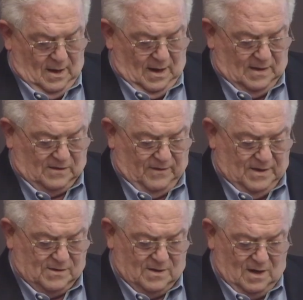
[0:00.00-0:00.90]
has
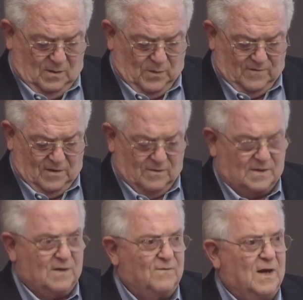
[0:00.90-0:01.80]
featured
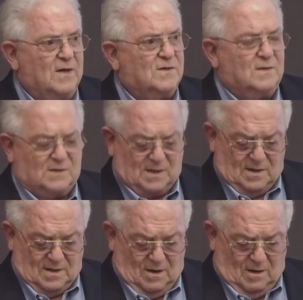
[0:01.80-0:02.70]
unprovoked invasions
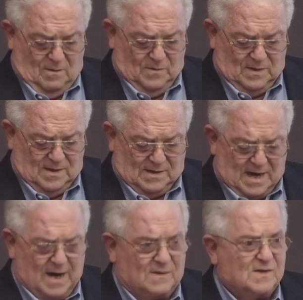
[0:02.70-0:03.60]
and armed
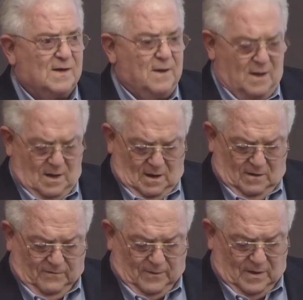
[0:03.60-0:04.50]
attacks
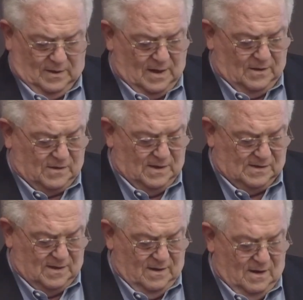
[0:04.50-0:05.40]
on foreign
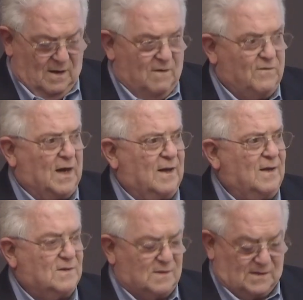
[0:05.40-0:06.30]
countries,
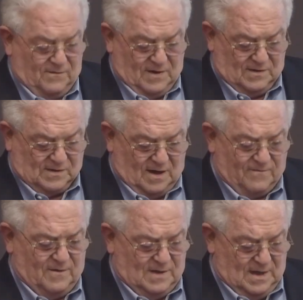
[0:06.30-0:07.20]
violations of their
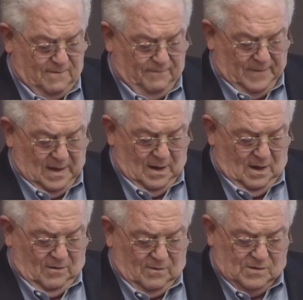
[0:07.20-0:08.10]
sovereignty,
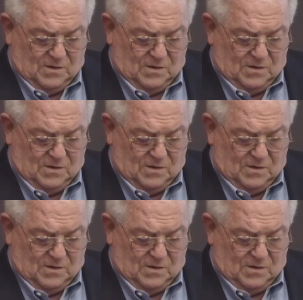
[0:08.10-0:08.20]
through